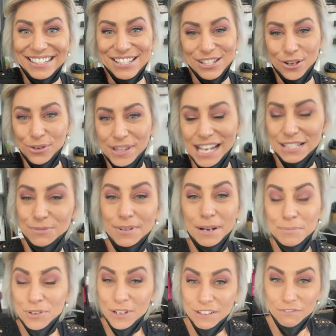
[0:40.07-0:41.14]
So that's what
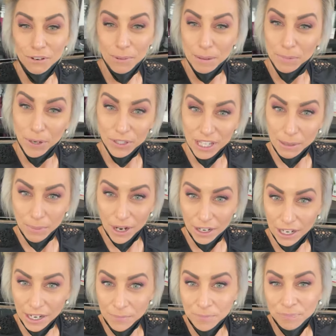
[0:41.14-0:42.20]
I'm doing for my birthday
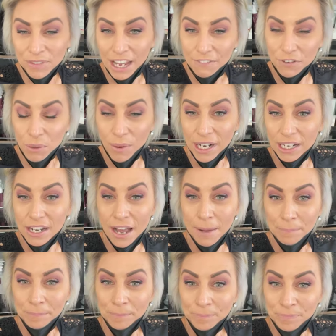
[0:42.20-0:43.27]
party. If you wanna
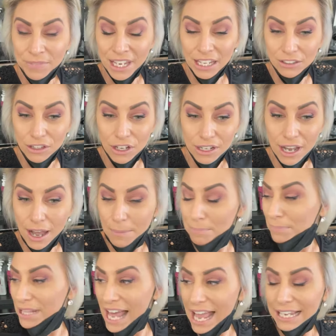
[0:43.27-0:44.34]
come, look
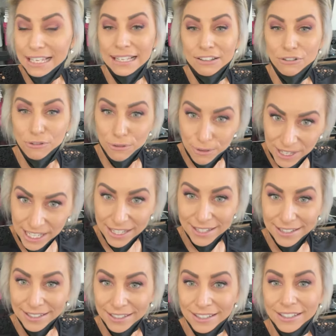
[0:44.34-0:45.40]
up Black
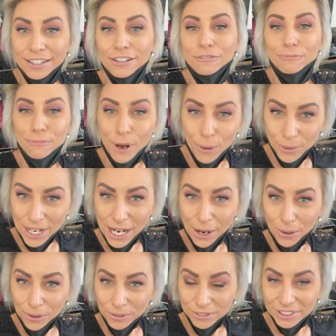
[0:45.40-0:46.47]
Creek
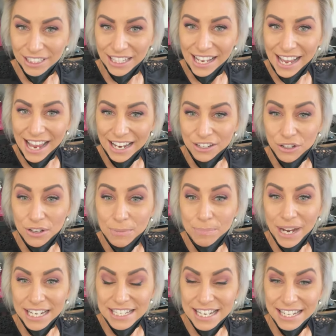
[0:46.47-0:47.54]
Rodeo and you can
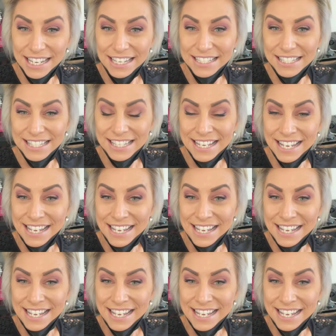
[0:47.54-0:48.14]
buy tickets.